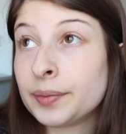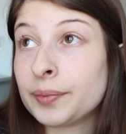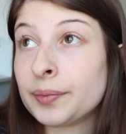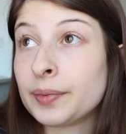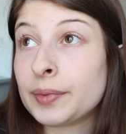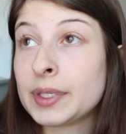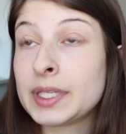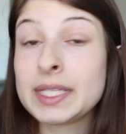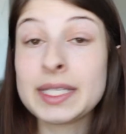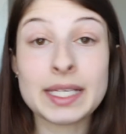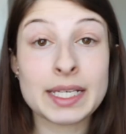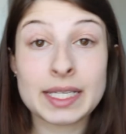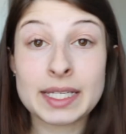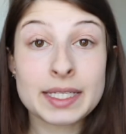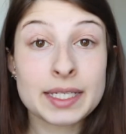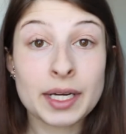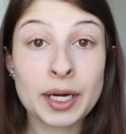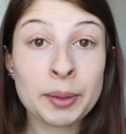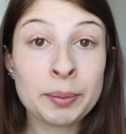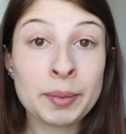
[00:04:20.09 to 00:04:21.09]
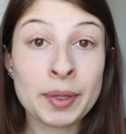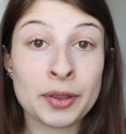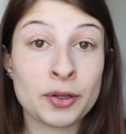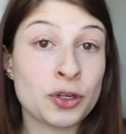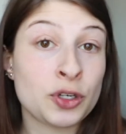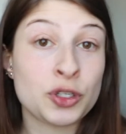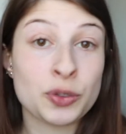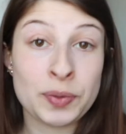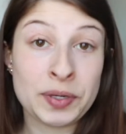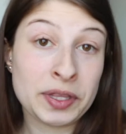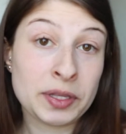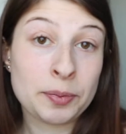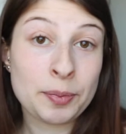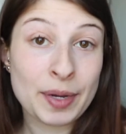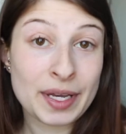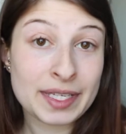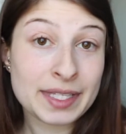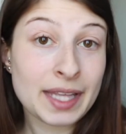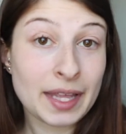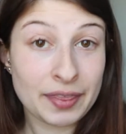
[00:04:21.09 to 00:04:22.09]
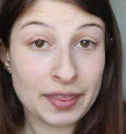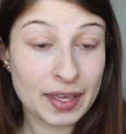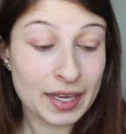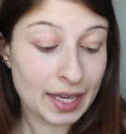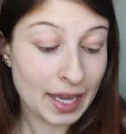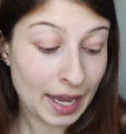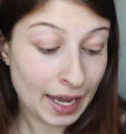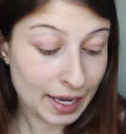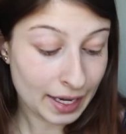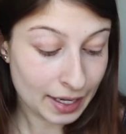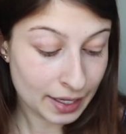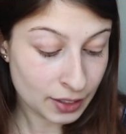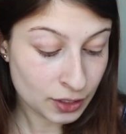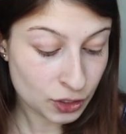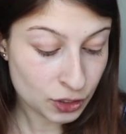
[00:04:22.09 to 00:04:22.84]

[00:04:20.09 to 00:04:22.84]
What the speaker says: system and they're doing the best that they can.